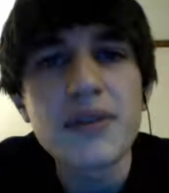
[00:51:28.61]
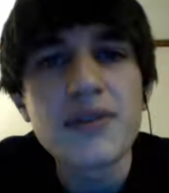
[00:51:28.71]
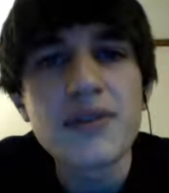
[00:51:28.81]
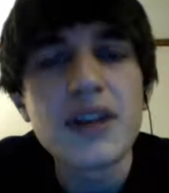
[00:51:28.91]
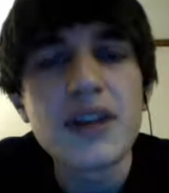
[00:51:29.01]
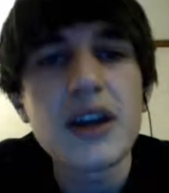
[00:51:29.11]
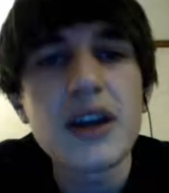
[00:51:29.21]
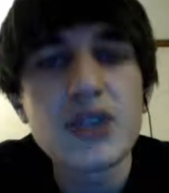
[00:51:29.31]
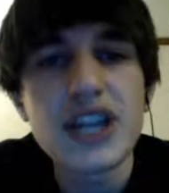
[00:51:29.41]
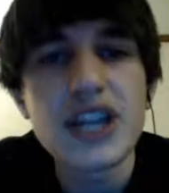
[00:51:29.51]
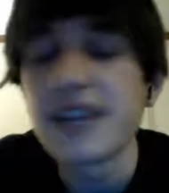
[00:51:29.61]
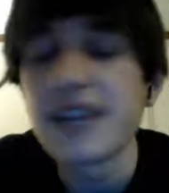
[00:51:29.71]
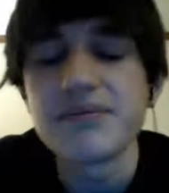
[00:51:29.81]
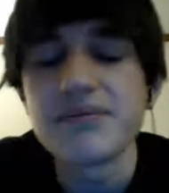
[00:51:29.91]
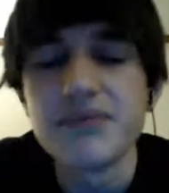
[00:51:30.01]
first form of
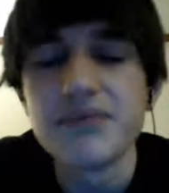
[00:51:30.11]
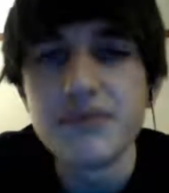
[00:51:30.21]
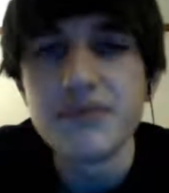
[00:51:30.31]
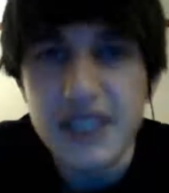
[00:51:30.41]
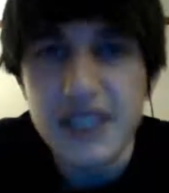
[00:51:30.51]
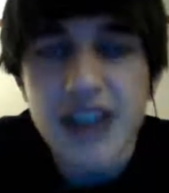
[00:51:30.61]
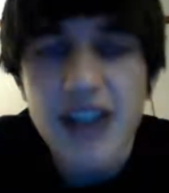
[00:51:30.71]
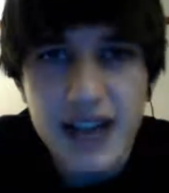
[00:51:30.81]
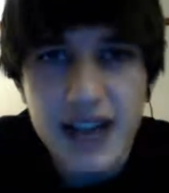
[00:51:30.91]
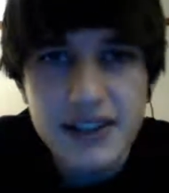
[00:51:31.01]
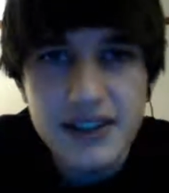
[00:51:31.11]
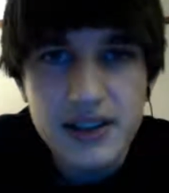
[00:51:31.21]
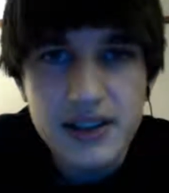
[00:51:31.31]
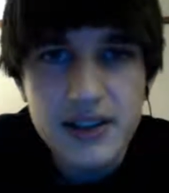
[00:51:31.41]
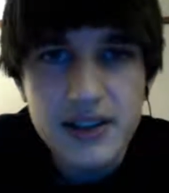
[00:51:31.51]
Christianity. It's
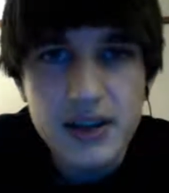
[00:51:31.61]
not.